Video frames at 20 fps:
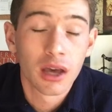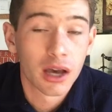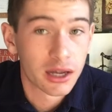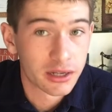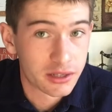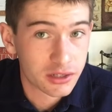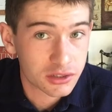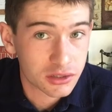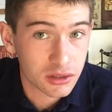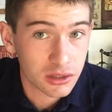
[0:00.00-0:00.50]

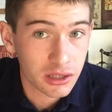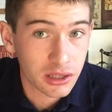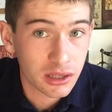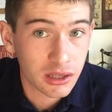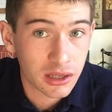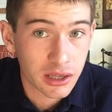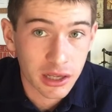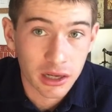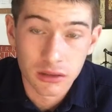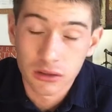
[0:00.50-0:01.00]

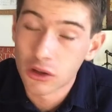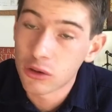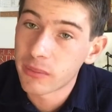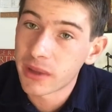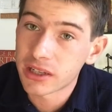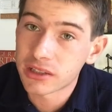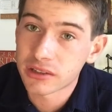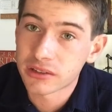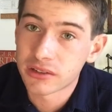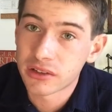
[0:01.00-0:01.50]
Additionally, in a low
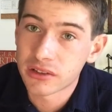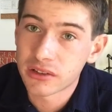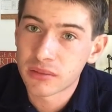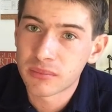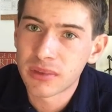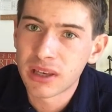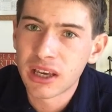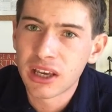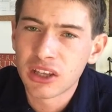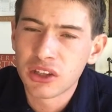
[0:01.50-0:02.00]
magic system,